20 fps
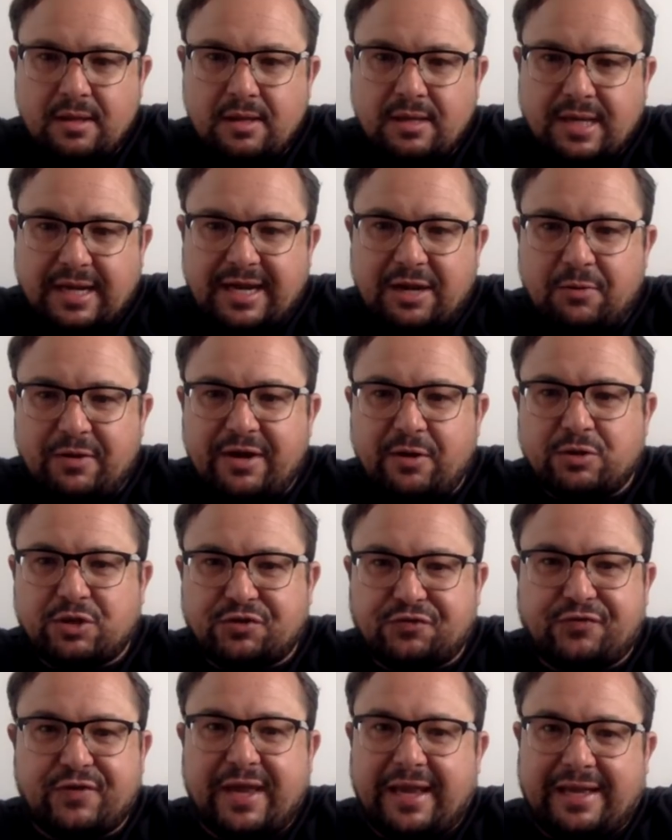Can anyone else
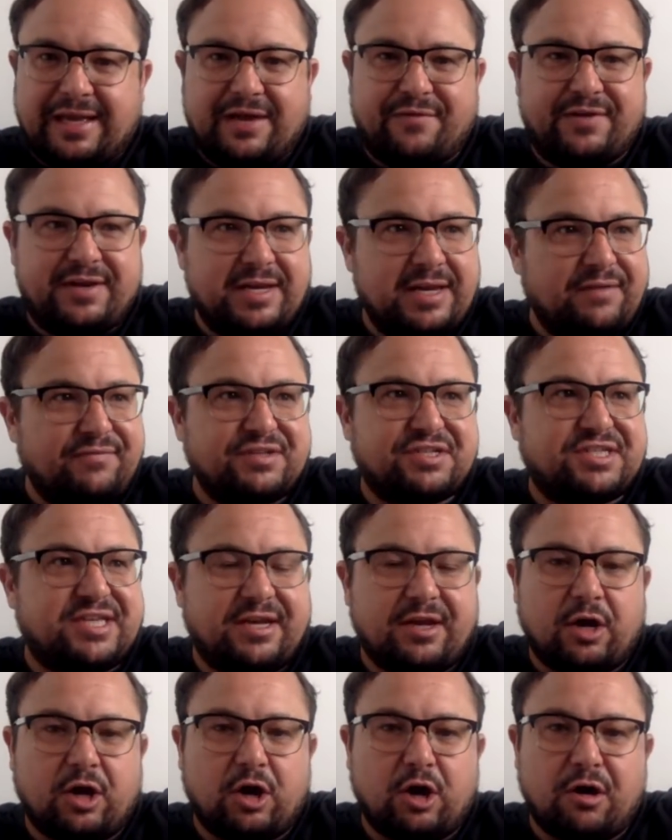think of another
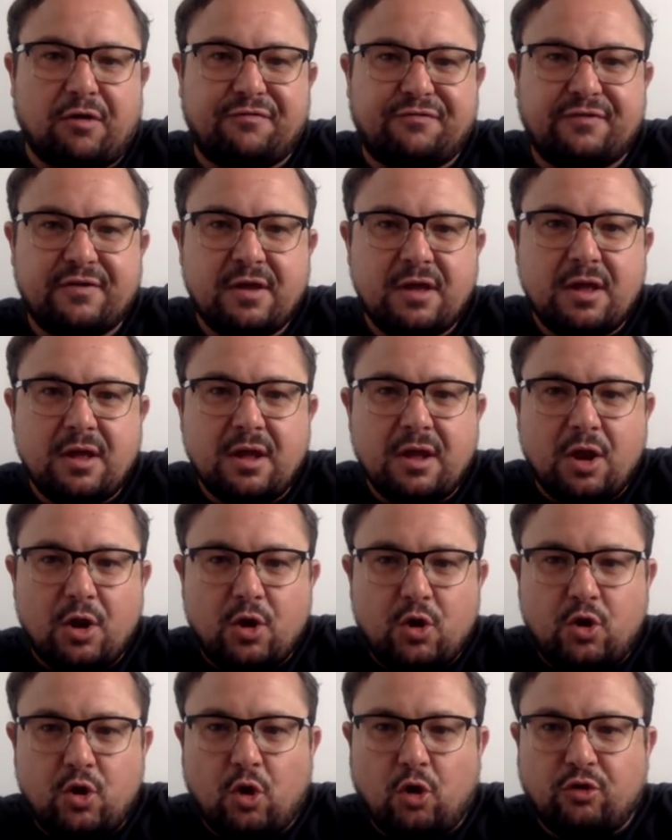centre-half
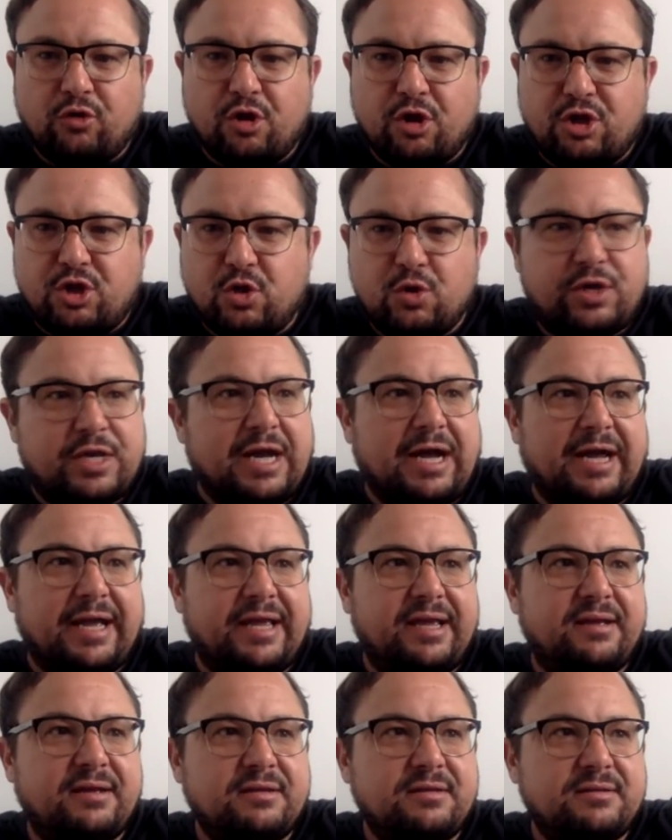
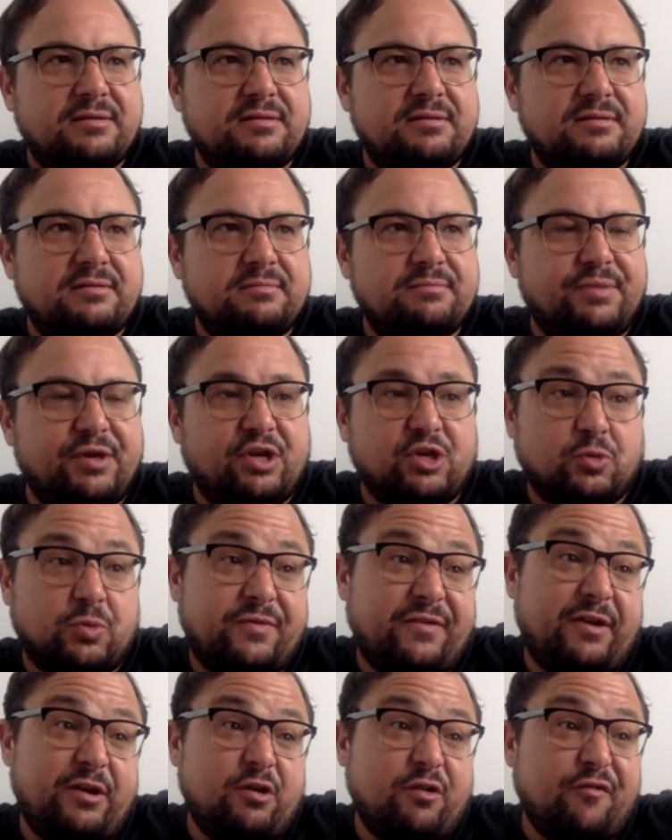non-UK? Because
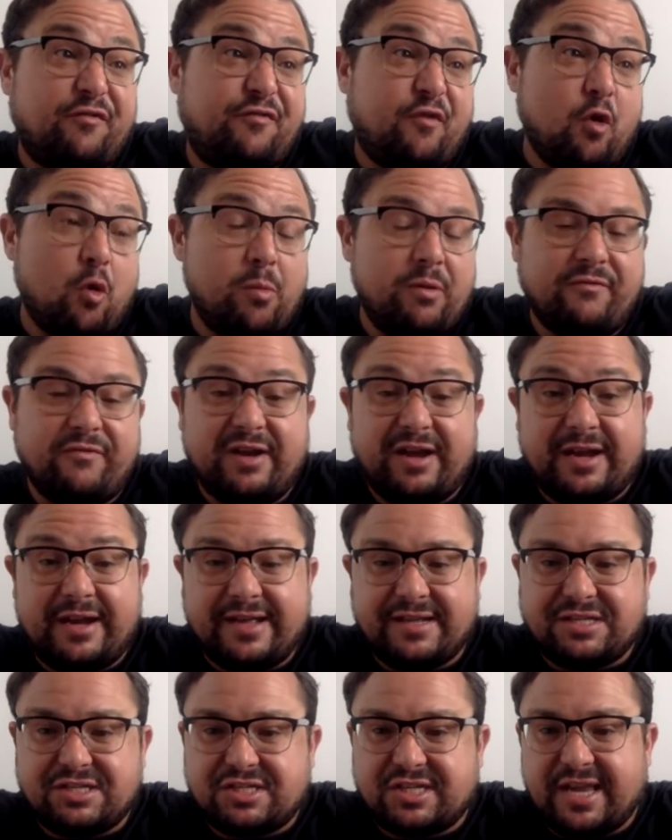we've only got four. We really
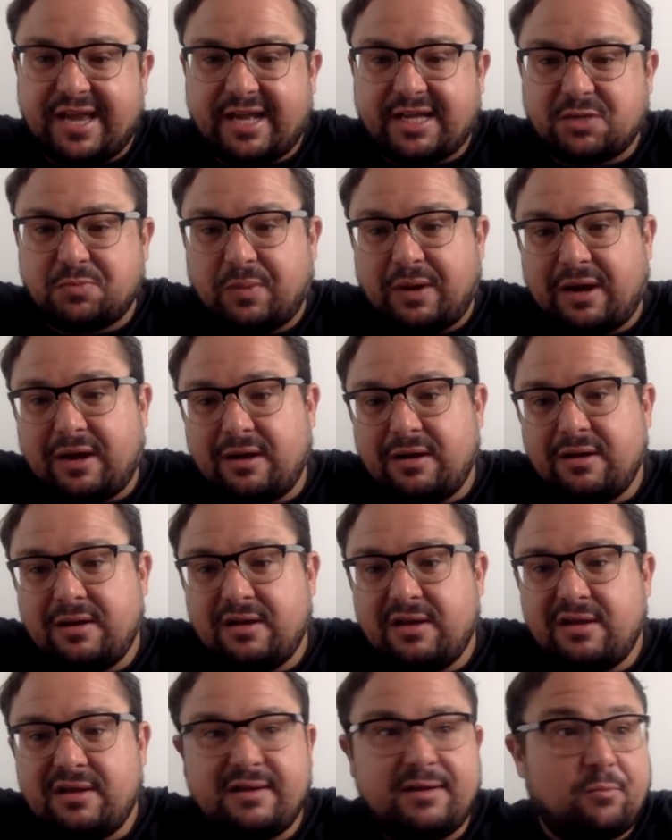need six, but
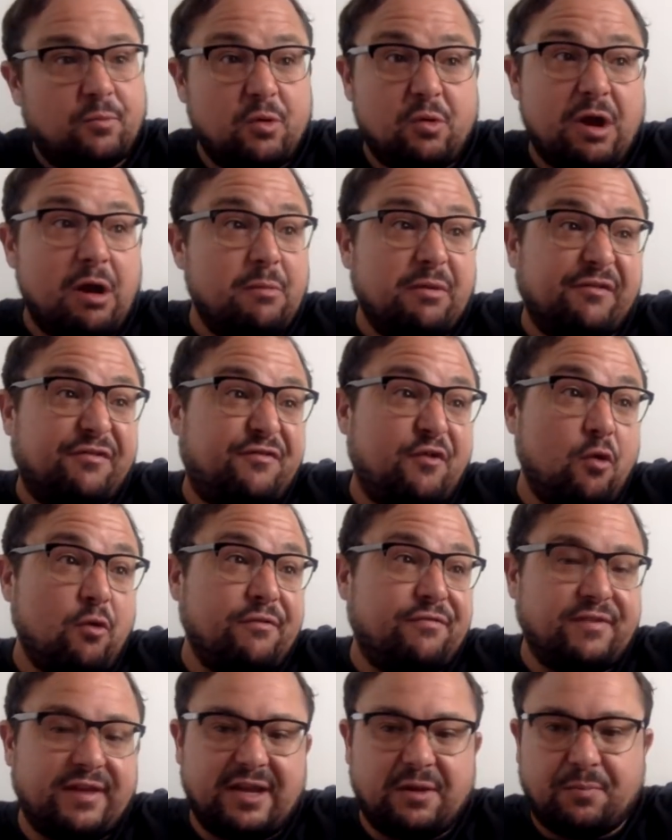we'll go with a four
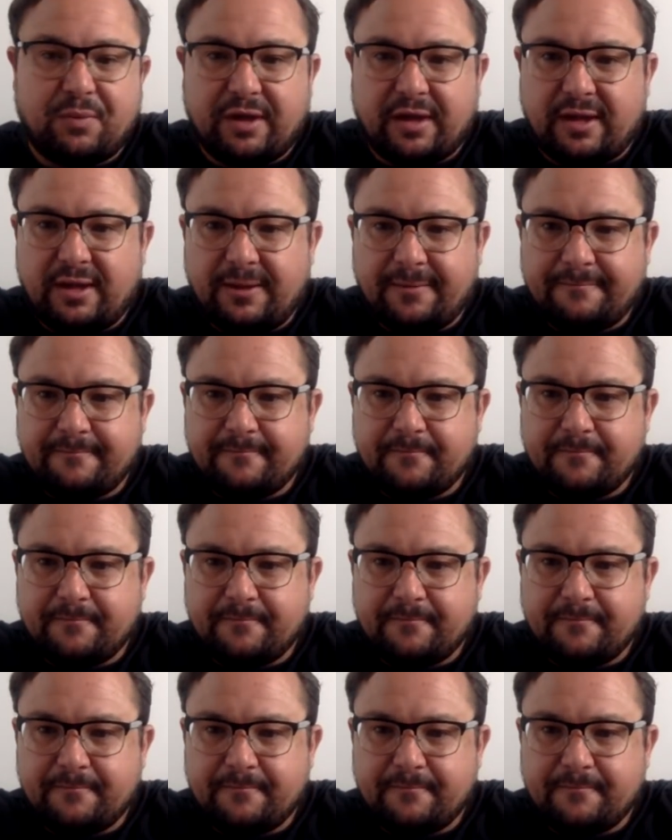if need be.